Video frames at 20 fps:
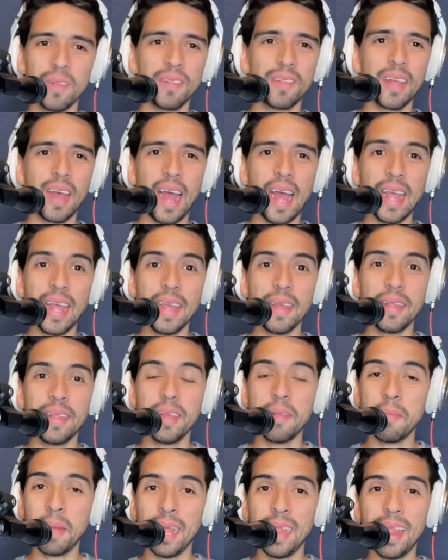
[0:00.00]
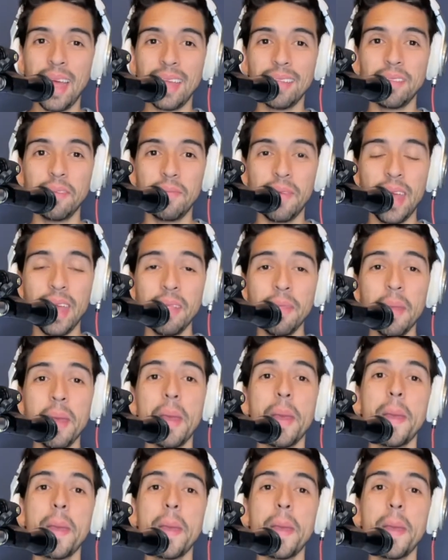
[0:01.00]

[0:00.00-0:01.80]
I did my last event